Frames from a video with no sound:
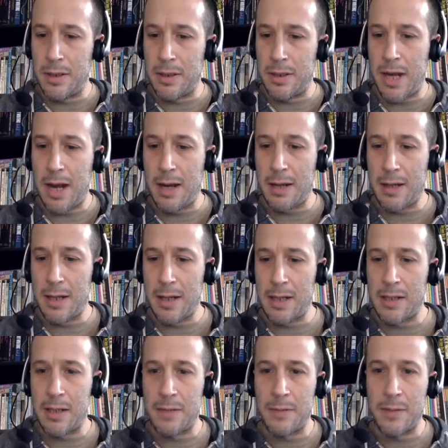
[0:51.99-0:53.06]
chat in
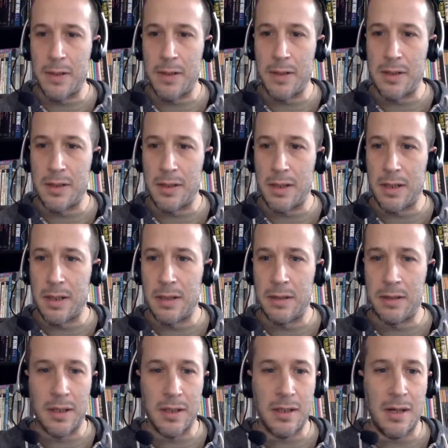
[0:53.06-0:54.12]
case anyone
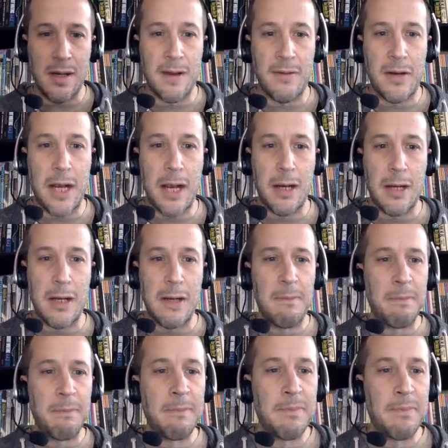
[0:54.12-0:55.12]
doesn't have it handy.